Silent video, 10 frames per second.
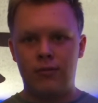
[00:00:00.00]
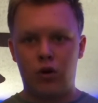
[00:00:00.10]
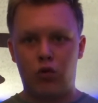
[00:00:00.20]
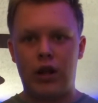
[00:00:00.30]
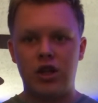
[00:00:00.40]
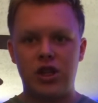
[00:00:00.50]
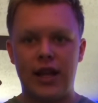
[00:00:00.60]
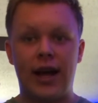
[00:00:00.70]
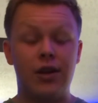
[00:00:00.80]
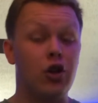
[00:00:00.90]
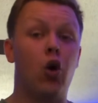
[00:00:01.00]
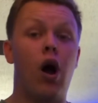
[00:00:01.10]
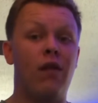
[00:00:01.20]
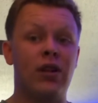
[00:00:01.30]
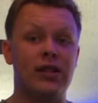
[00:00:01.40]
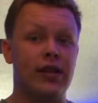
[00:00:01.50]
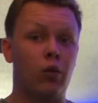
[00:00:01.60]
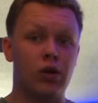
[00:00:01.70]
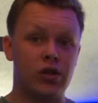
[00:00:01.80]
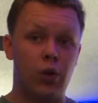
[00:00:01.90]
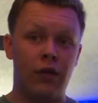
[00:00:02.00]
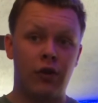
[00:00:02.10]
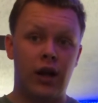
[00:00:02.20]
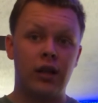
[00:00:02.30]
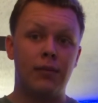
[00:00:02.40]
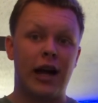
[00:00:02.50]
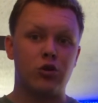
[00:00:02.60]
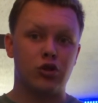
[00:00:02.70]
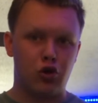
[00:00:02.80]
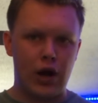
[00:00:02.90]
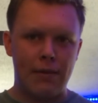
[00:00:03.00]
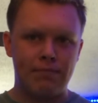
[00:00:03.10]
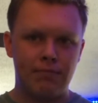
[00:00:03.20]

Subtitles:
Ricochet got no offense in whatsoever, and the match was crap.